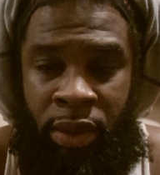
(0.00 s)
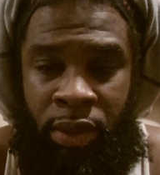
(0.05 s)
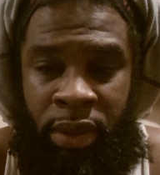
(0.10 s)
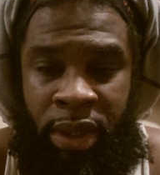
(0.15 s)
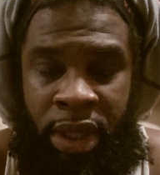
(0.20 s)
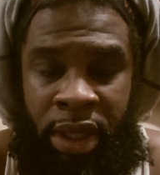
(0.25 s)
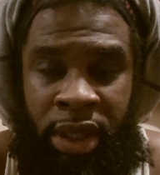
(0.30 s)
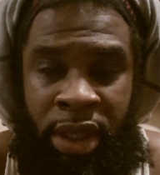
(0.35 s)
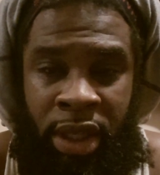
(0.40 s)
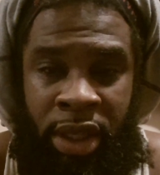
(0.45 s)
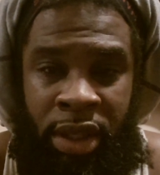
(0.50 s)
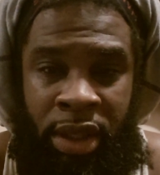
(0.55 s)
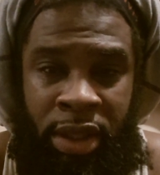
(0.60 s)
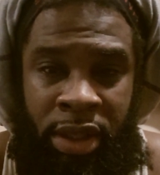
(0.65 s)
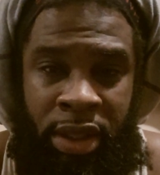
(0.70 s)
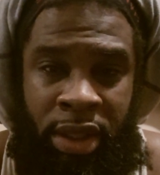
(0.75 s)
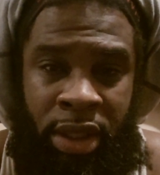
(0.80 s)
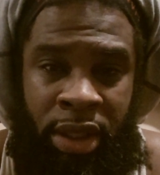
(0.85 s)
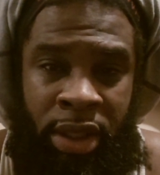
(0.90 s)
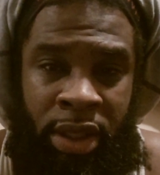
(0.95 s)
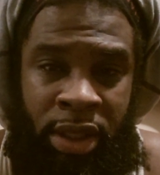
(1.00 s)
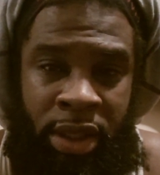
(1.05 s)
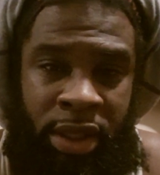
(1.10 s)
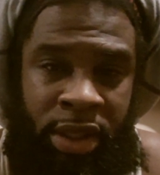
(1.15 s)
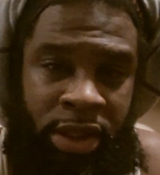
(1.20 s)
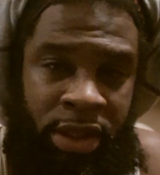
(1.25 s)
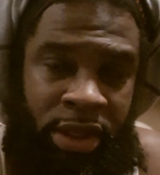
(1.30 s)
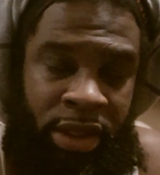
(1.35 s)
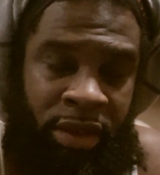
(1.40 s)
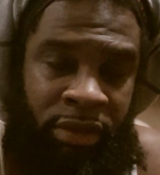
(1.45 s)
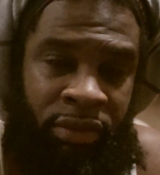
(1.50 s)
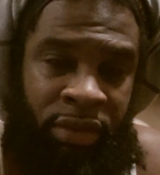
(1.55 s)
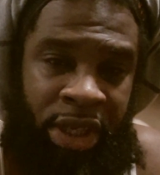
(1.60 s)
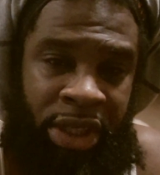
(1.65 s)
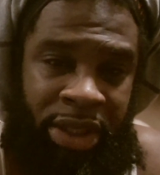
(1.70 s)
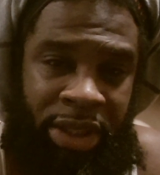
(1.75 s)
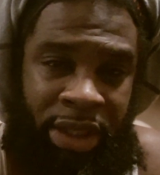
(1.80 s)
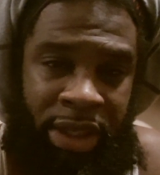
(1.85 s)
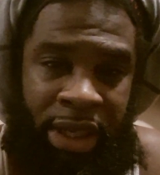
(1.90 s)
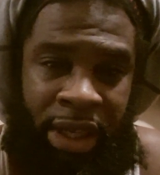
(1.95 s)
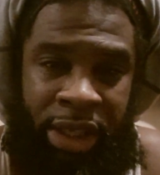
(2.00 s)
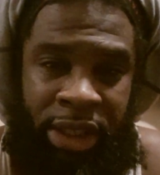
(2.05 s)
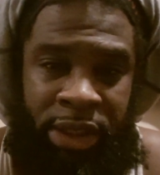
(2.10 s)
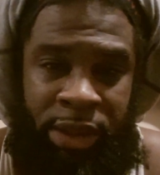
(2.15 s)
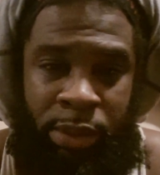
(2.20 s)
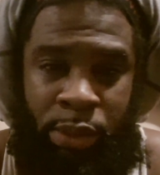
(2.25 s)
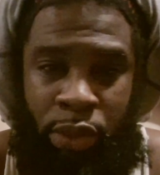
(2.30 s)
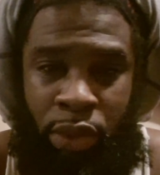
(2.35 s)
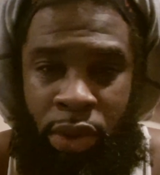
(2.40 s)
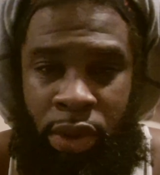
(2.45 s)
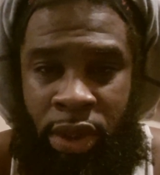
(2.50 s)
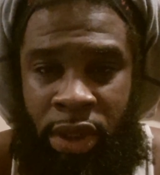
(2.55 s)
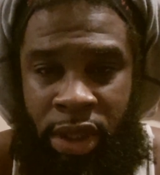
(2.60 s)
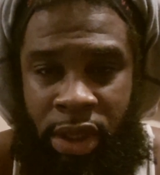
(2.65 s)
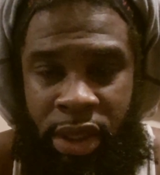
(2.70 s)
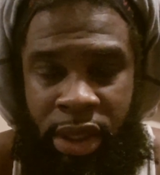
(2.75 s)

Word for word: you get nothing done because the investigation board